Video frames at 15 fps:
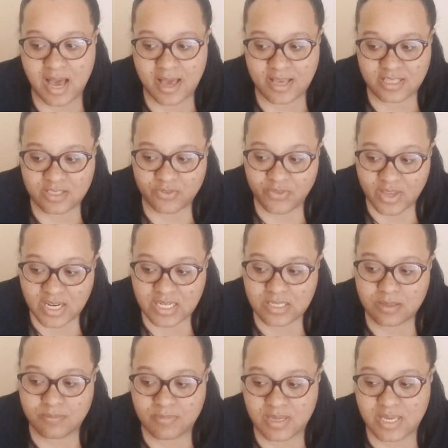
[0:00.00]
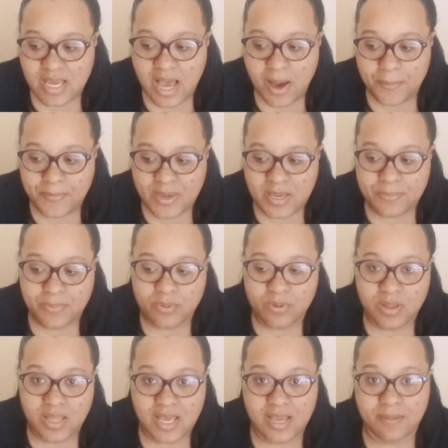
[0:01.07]
It's funny to me how people
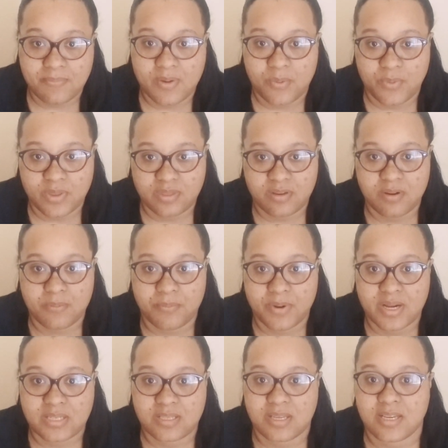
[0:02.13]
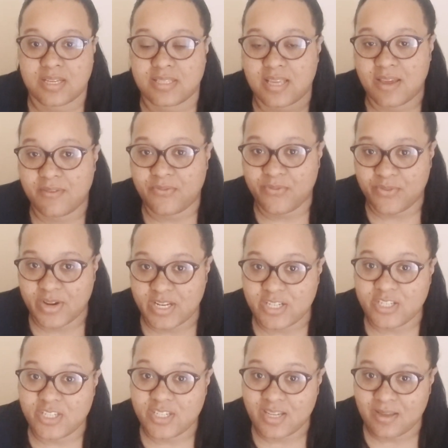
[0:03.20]
claim that what they're embracing is a
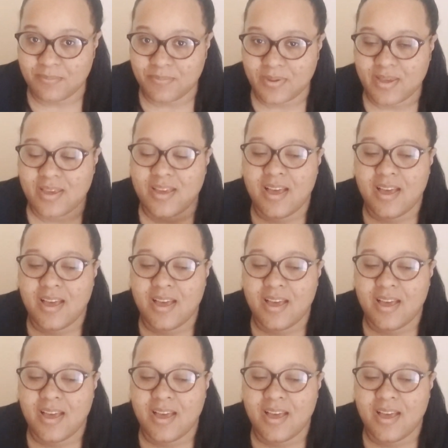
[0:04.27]
friendship,